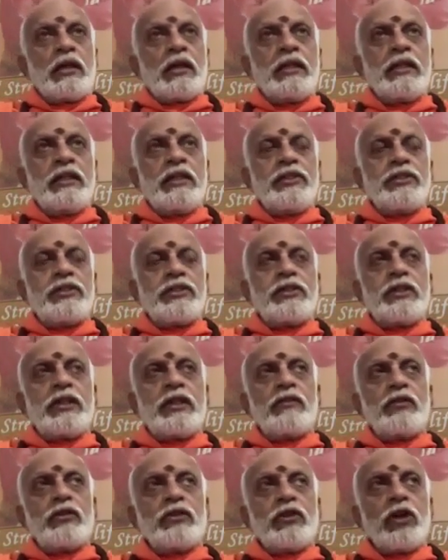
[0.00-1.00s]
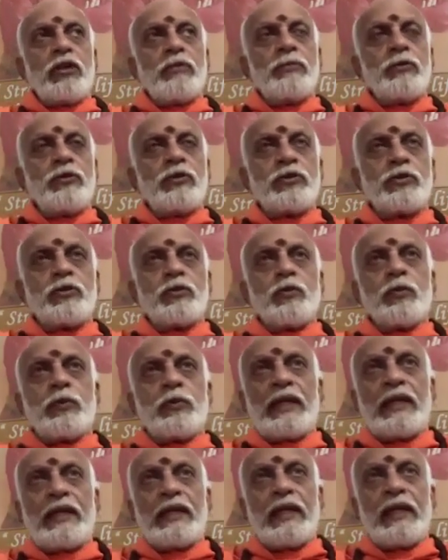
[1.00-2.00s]
each day was almost
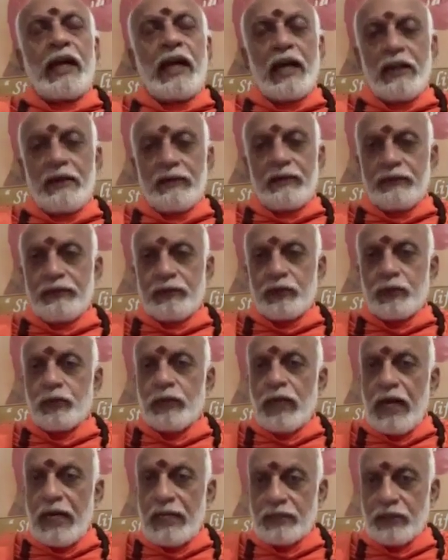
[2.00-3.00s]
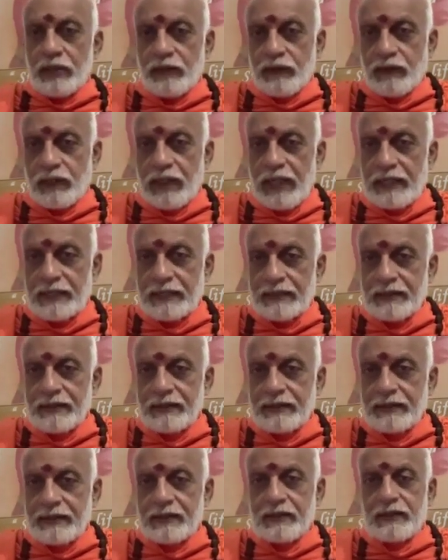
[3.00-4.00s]
1.5, 2 hours of
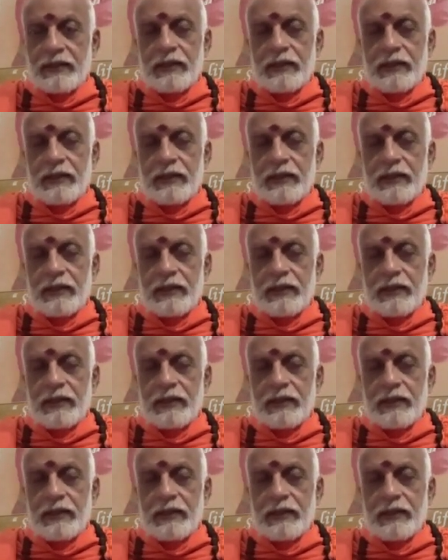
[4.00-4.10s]
classes